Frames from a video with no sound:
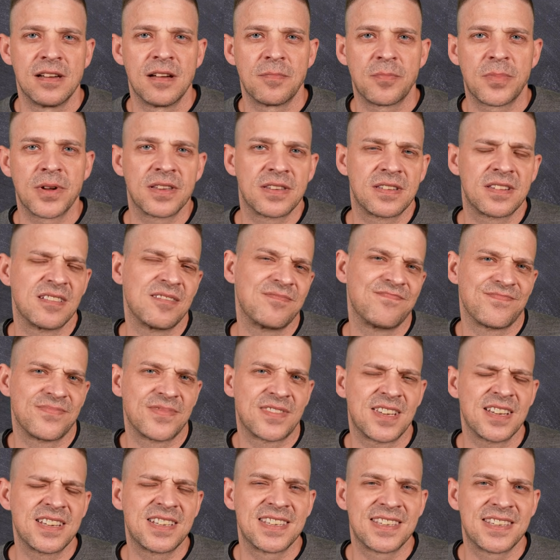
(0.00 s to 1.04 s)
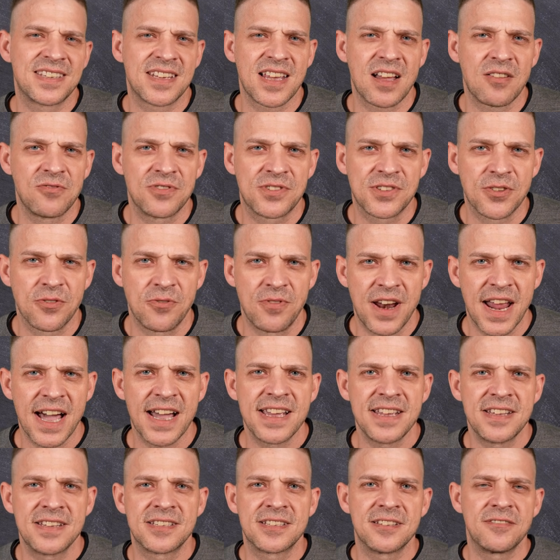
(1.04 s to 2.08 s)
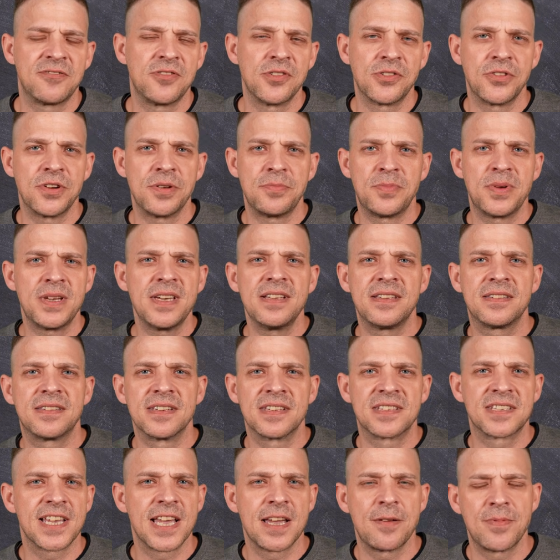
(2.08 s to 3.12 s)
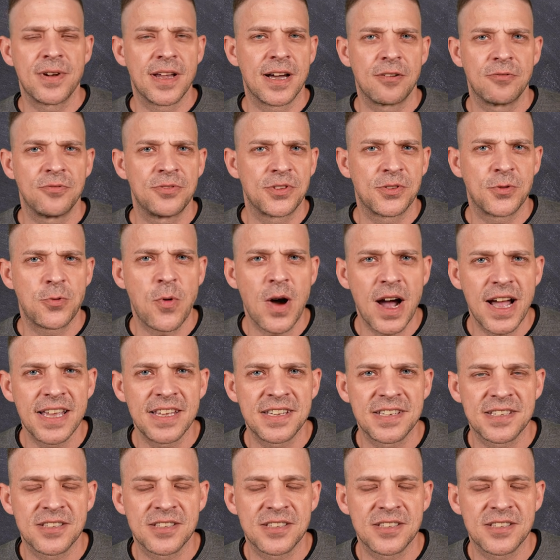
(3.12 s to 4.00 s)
but it doesn't sound so nice if you repeat the same noun twice.